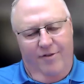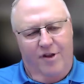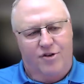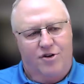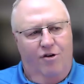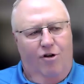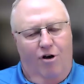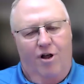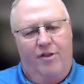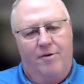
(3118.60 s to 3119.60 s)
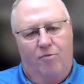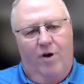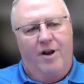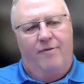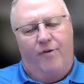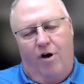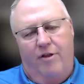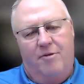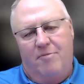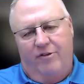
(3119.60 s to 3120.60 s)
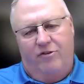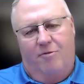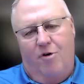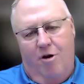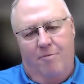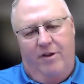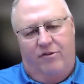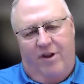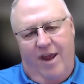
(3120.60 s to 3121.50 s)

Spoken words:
that showed what if all the Muslim armies